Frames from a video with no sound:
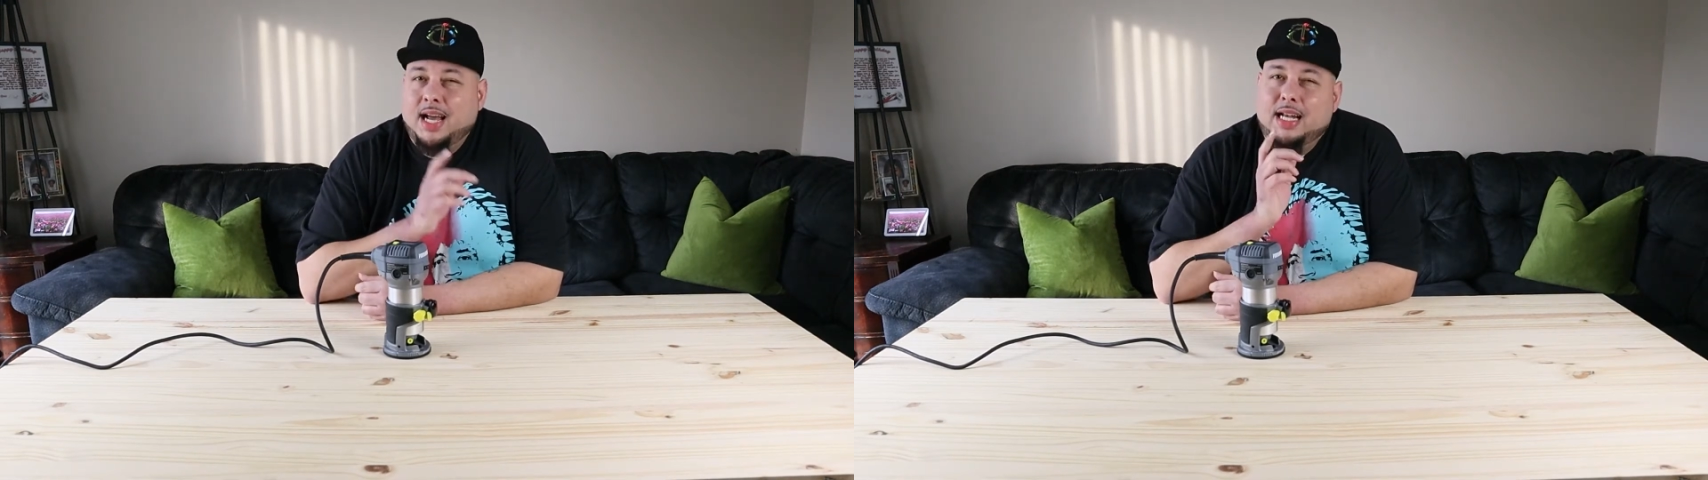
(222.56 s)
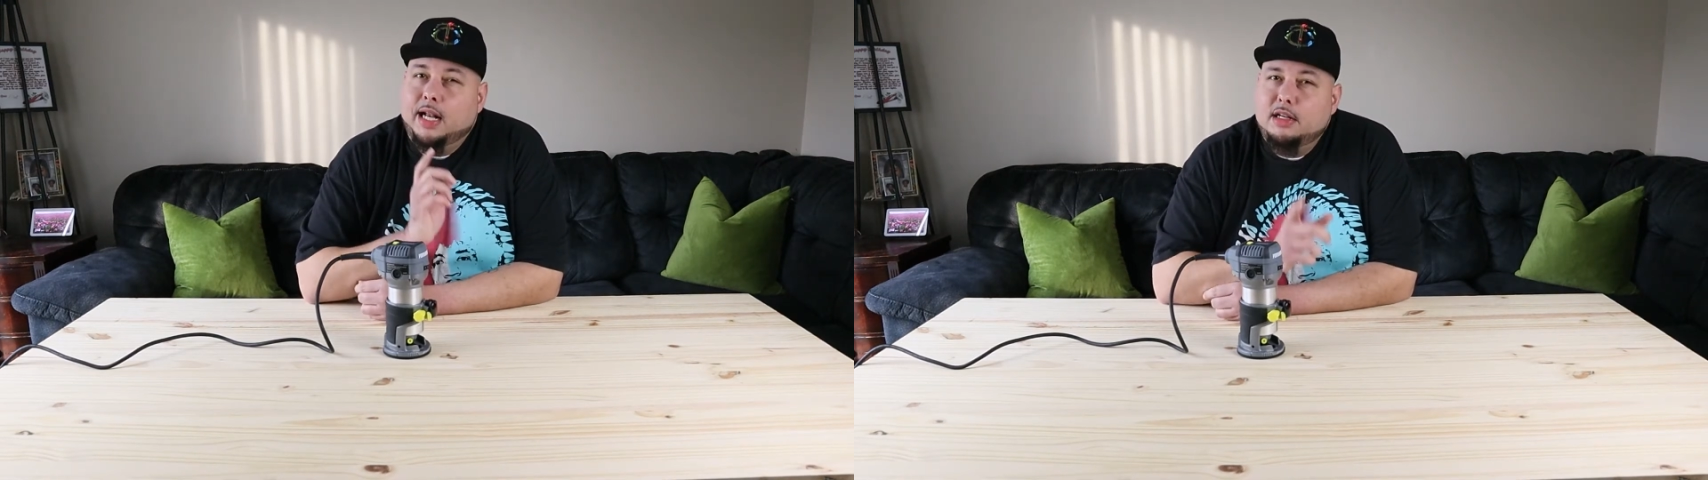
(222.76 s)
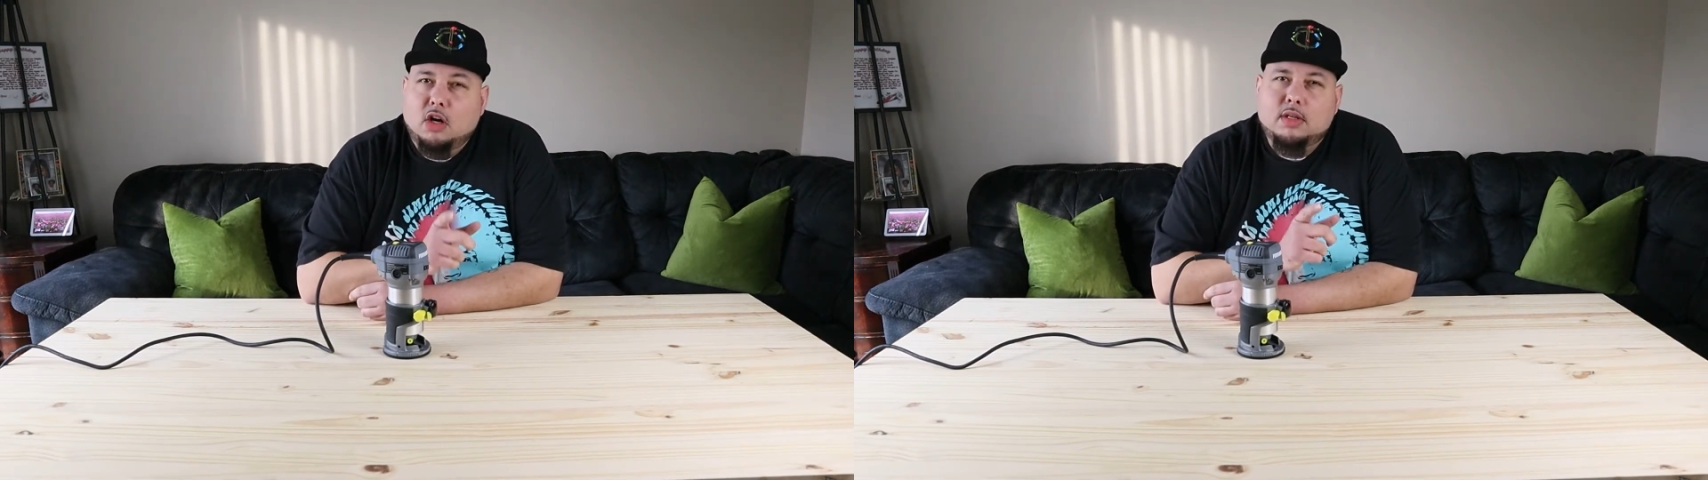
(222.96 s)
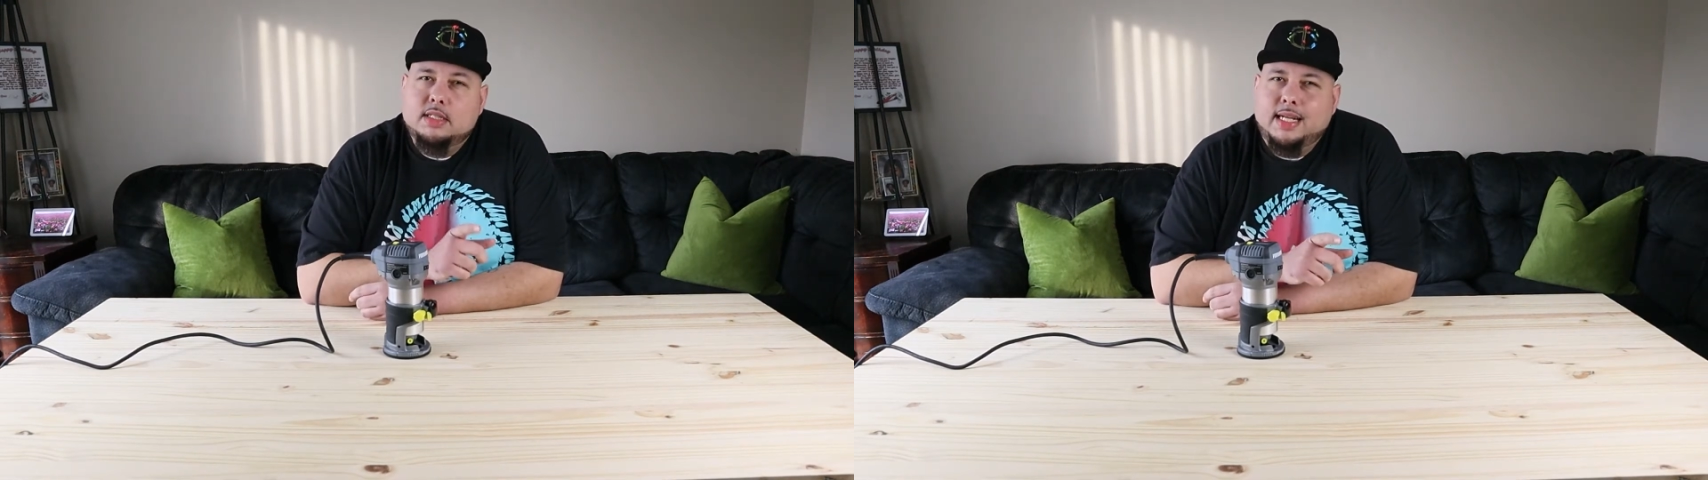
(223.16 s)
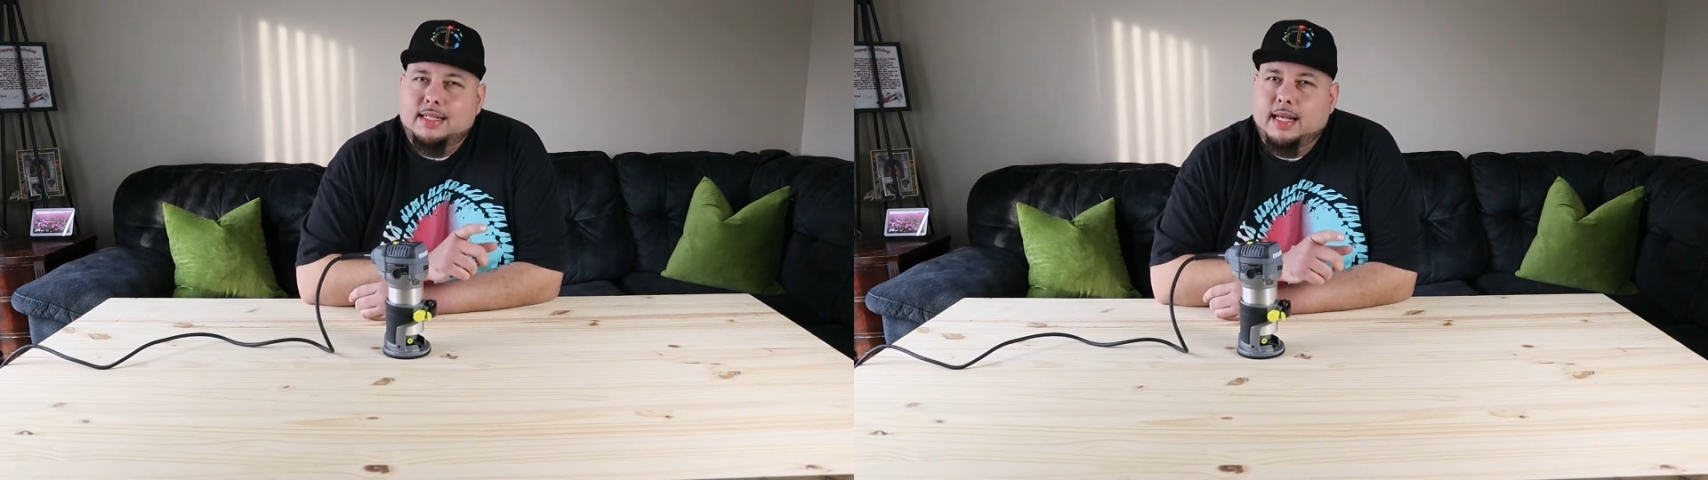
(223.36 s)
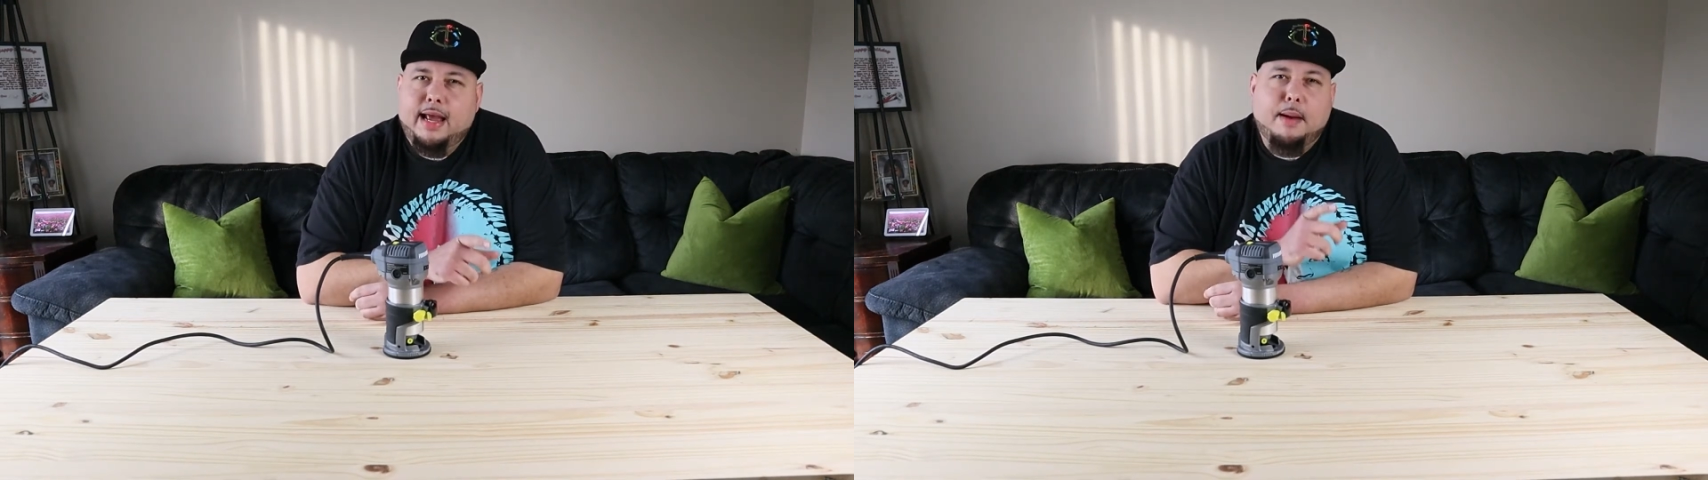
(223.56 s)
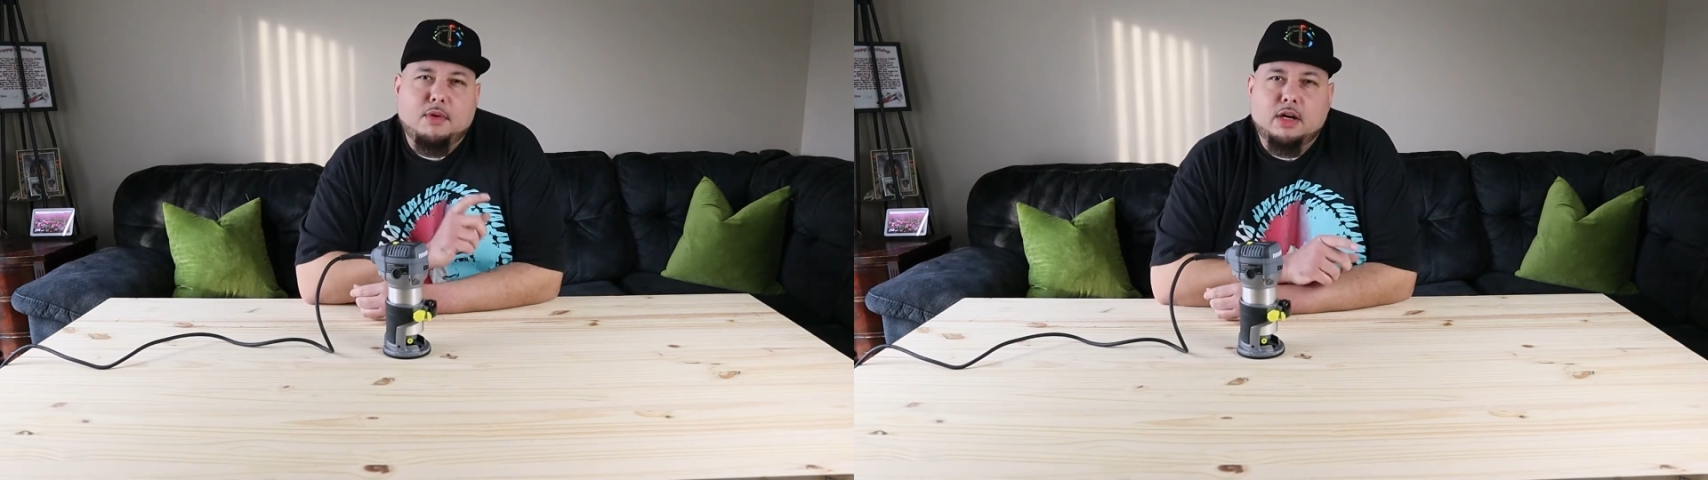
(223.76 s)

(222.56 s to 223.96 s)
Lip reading: And I noticed that they had